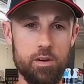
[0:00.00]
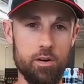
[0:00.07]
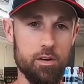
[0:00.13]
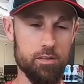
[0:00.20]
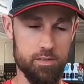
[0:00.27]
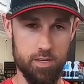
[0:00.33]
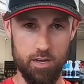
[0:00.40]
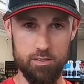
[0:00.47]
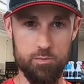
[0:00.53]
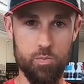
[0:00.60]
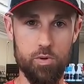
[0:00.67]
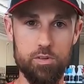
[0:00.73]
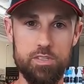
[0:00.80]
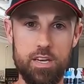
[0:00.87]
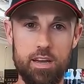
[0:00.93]
The
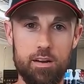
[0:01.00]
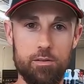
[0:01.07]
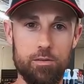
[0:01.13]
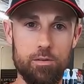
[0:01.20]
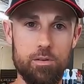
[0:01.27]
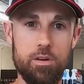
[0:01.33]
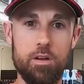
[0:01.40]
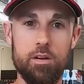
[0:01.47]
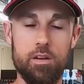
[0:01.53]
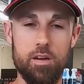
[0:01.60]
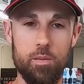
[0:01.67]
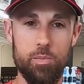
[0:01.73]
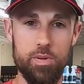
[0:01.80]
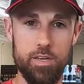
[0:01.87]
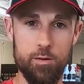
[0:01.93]
Scottsboro Tackle
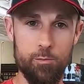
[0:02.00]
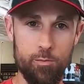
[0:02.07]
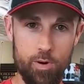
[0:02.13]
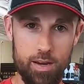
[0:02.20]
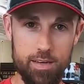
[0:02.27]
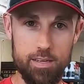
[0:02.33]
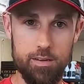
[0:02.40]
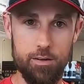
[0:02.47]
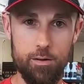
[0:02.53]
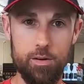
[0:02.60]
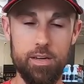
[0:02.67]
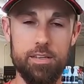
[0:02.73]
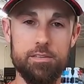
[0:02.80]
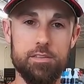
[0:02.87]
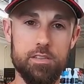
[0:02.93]
Company right here
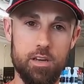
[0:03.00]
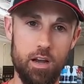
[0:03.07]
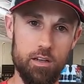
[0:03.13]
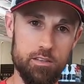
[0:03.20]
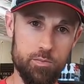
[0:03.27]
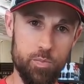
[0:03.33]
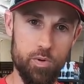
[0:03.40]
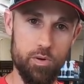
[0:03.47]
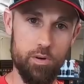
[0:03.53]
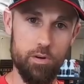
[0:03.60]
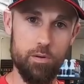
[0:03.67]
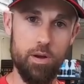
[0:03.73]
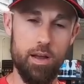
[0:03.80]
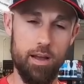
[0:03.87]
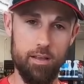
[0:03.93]
in Scottsboro,
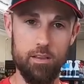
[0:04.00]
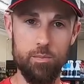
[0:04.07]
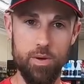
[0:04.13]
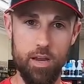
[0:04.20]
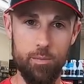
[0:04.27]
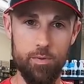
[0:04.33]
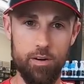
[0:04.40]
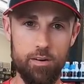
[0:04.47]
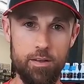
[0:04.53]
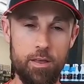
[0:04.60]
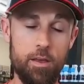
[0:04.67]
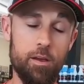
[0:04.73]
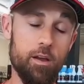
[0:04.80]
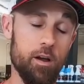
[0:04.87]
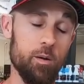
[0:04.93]
Alabama.
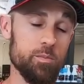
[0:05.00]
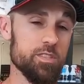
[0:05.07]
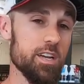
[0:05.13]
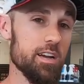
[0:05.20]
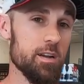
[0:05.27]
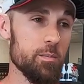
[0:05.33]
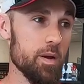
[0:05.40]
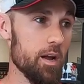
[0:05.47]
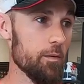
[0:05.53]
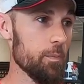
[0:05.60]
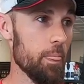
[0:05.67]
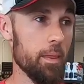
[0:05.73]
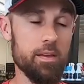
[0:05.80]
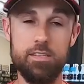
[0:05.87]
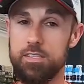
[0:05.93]
Come check them out,
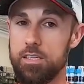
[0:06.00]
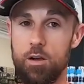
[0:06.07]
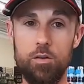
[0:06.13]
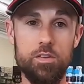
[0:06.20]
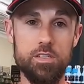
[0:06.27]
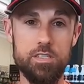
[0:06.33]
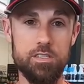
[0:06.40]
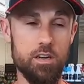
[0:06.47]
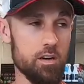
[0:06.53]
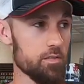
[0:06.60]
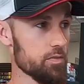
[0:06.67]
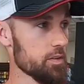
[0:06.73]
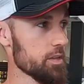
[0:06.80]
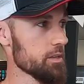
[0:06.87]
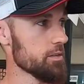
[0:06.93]
see all this stuff.
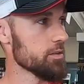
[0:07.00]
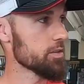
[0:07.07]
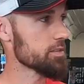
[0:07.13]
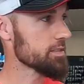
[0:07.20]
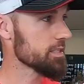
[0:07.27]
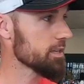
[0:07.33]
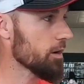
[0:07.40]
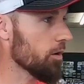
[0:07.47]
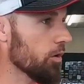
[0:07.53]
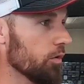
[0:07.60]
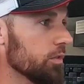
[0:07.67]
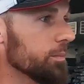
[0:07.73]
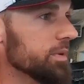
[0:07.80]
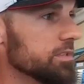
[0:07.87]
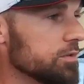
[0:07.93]
You can see all
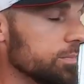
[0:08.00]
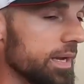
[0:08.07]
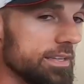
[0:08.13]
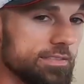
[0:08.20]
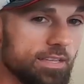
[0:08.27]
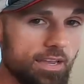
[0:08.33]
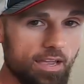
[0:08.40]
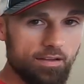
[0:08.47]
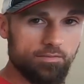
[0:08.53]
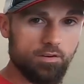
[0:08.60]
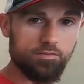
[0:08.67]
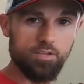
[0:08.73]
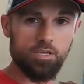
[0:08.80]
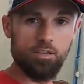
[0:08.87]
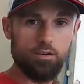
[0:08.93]
the missile baits they have
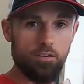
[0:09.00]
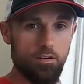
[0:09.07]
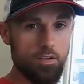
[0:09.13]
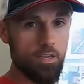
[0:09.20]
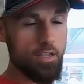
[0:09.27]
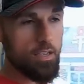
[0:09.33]
over here.